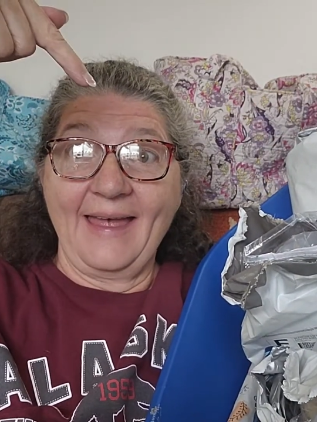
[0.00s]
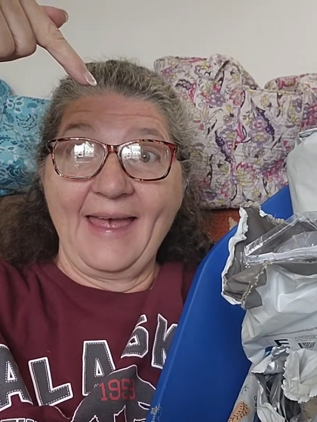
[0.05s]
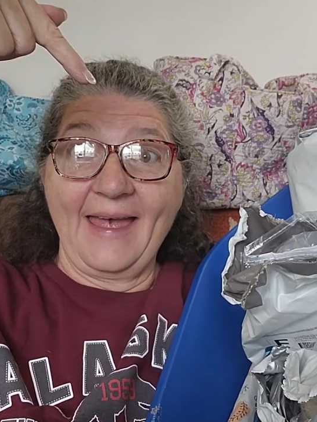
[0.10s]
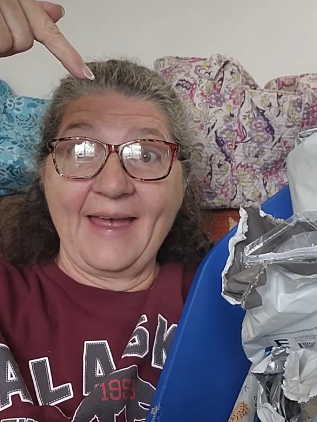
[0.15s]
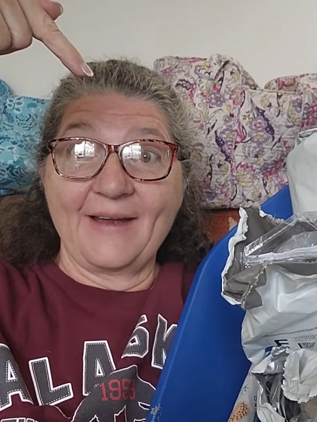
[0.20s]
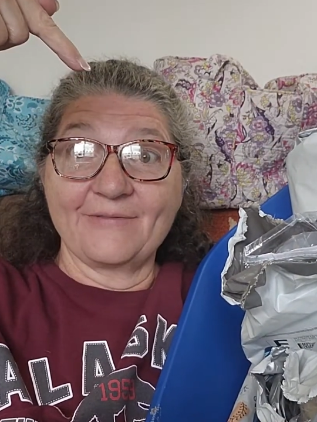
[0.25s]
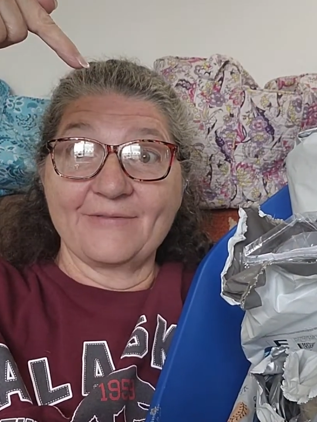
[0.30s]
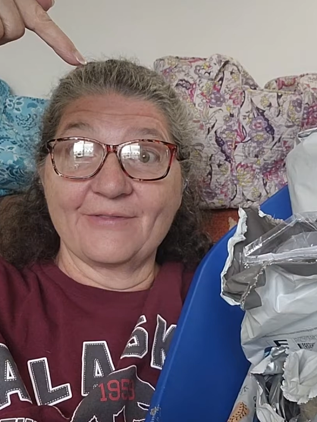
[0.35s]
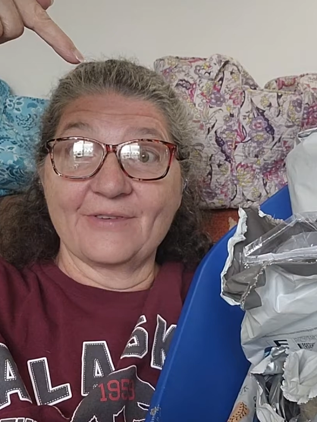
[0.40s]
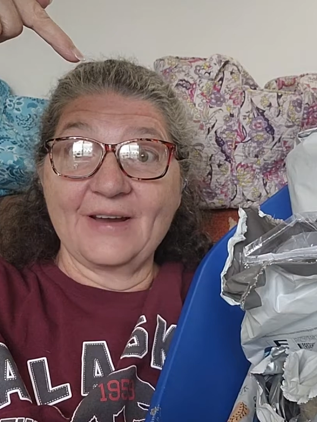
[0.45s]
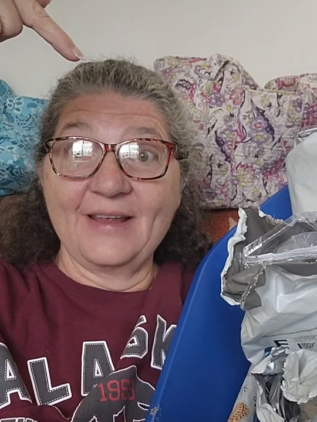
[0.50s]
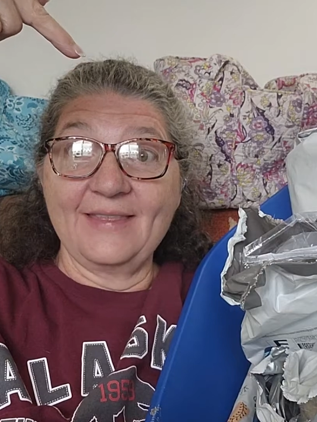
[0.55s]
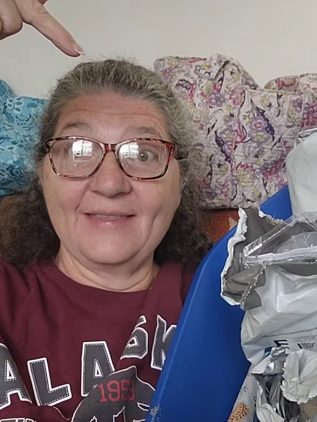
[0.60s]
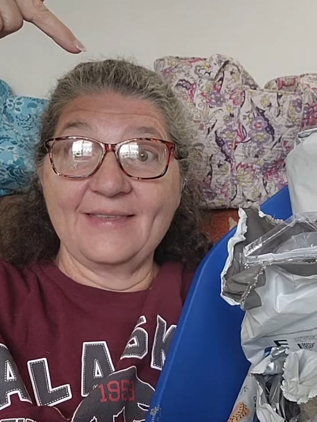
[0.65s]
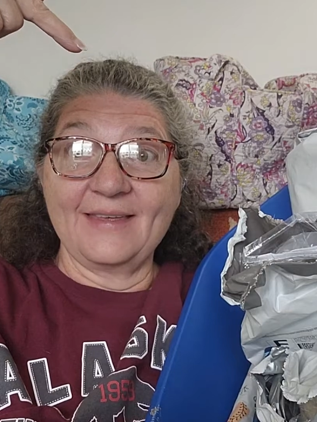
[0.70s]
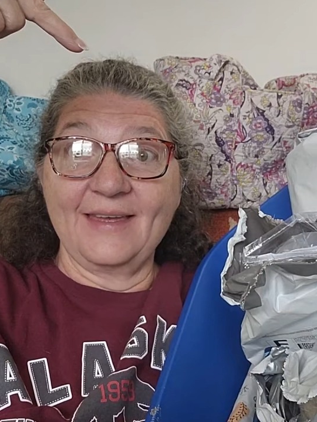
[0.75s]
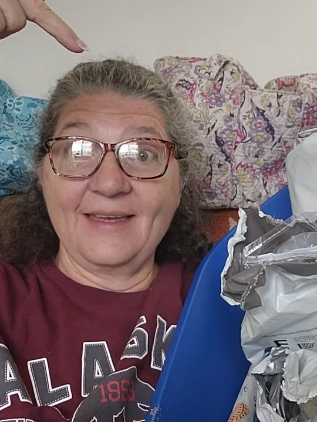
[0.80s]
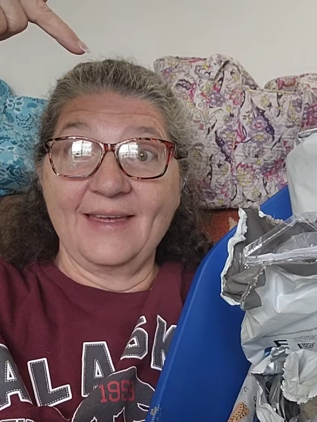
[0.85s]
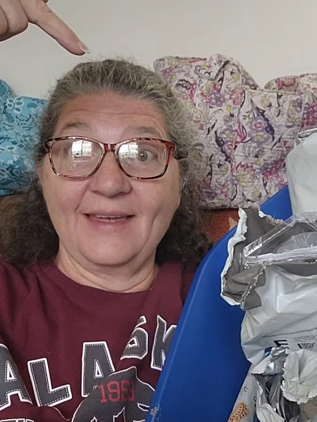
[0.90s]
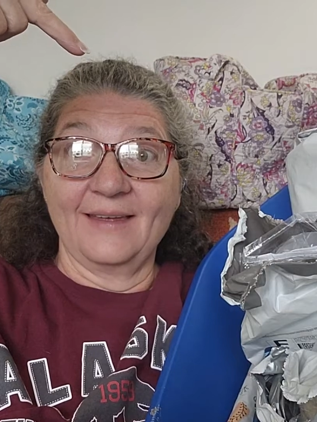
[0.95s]

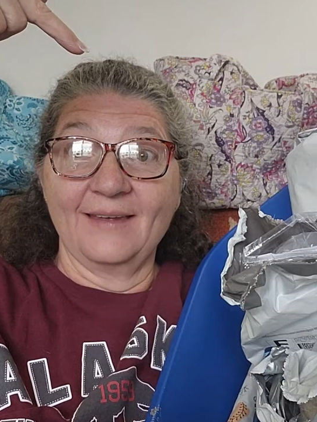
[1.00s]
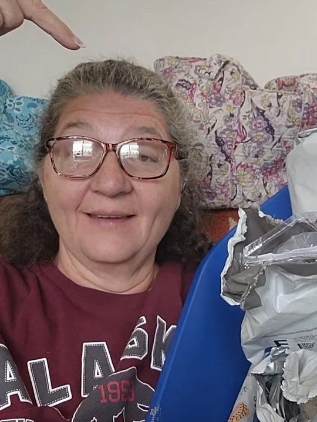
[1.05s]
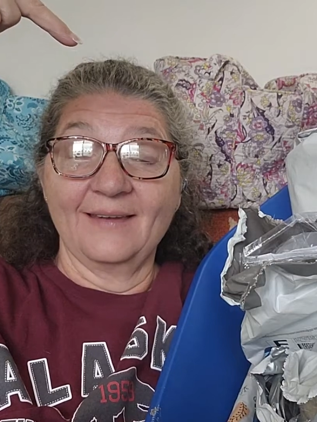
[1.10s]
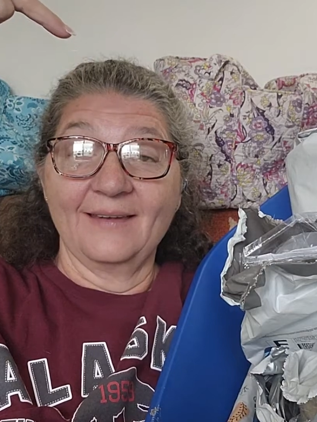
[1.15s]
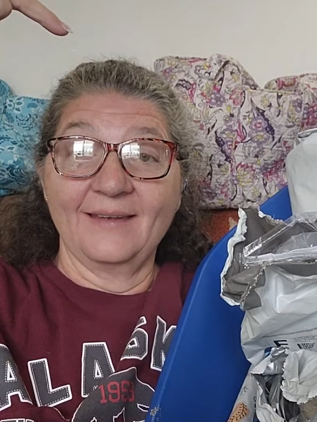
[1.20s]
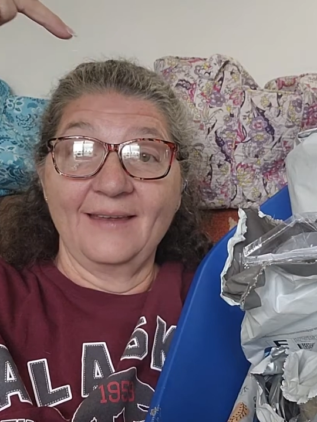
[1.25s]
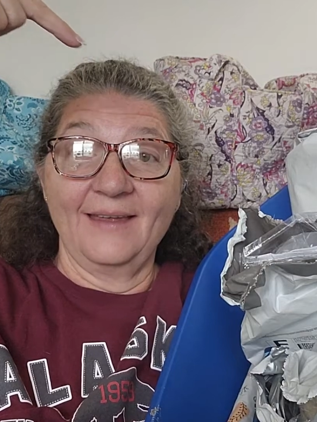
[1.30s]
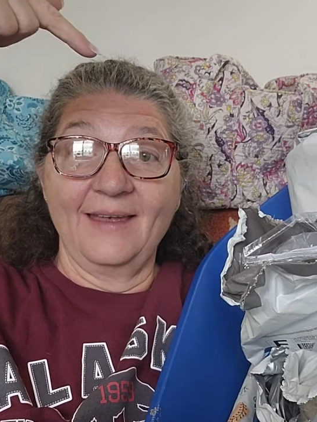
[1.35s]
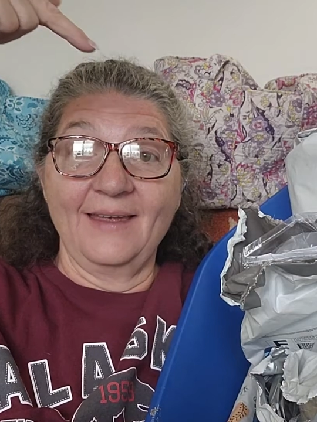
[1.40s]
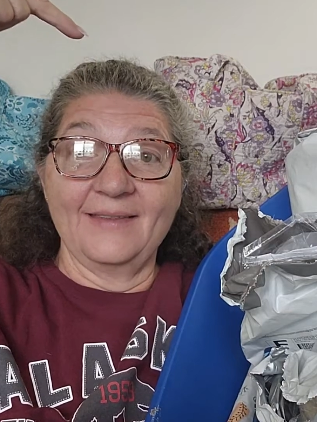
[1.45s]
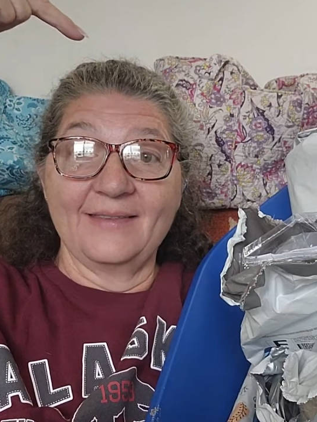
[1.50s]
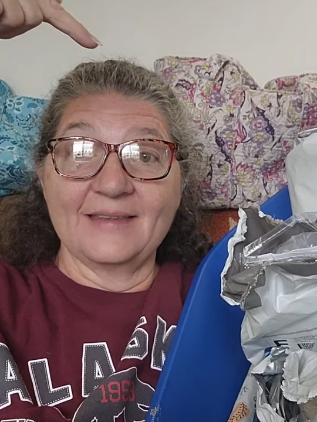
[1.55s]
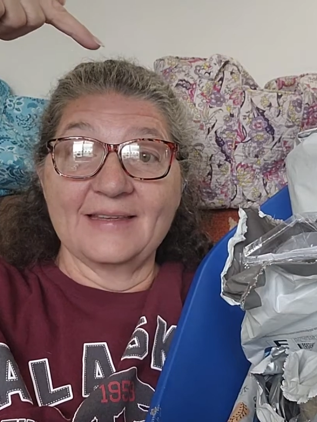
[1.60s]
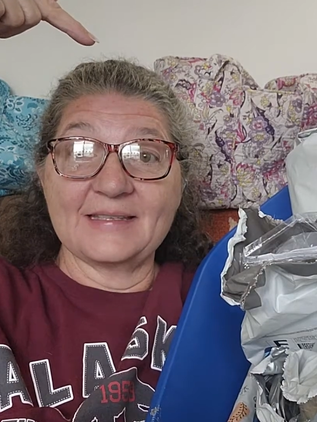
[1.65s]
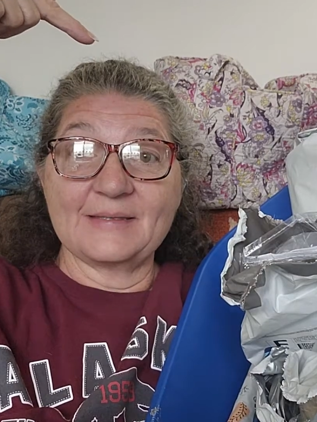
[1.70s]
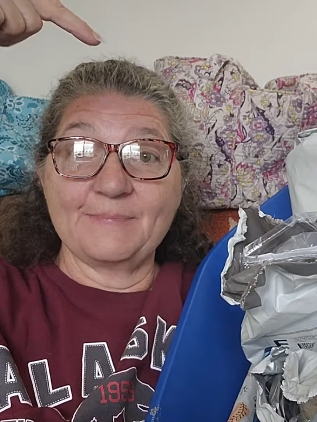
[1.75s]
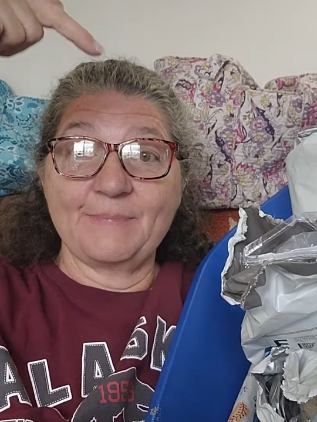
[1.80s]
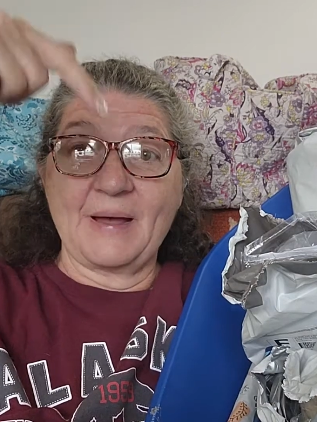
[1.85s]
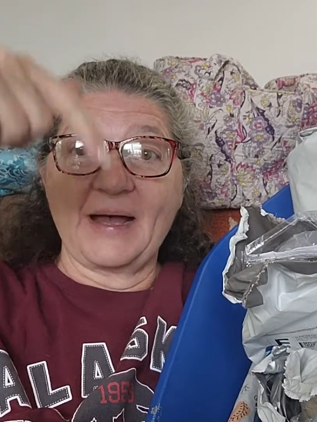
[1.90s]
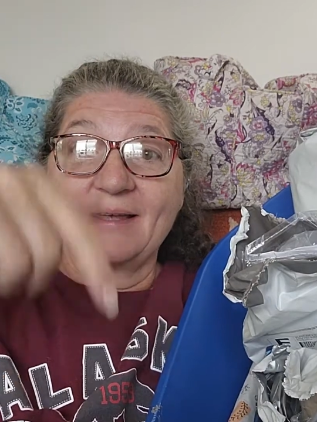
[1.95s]
Everything in
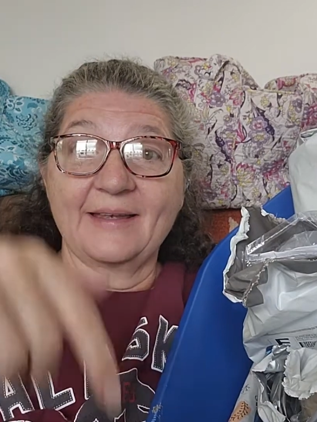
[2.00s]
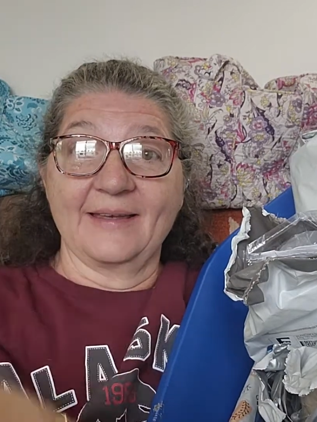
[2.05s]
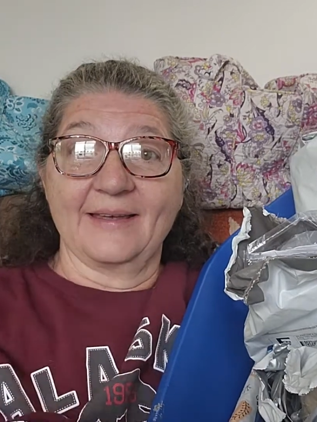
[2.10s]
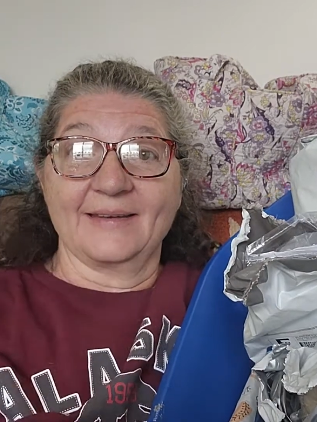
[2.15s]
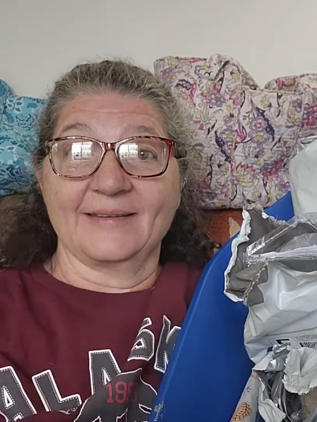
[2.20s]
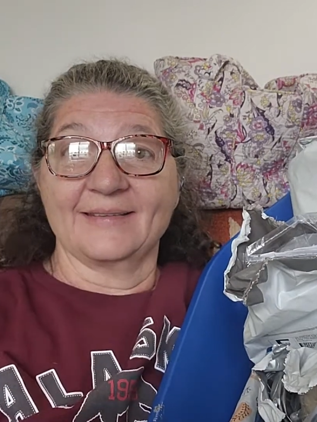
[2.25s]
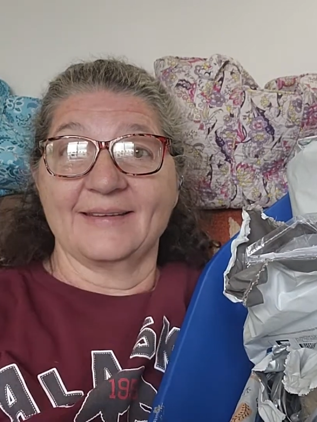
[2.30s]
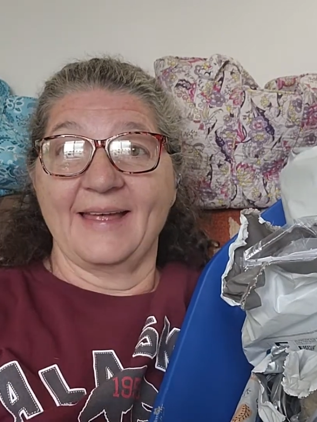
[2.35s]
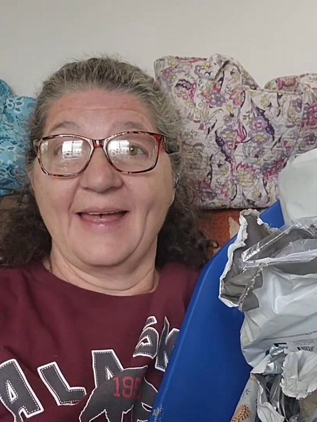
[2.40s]
this bucket,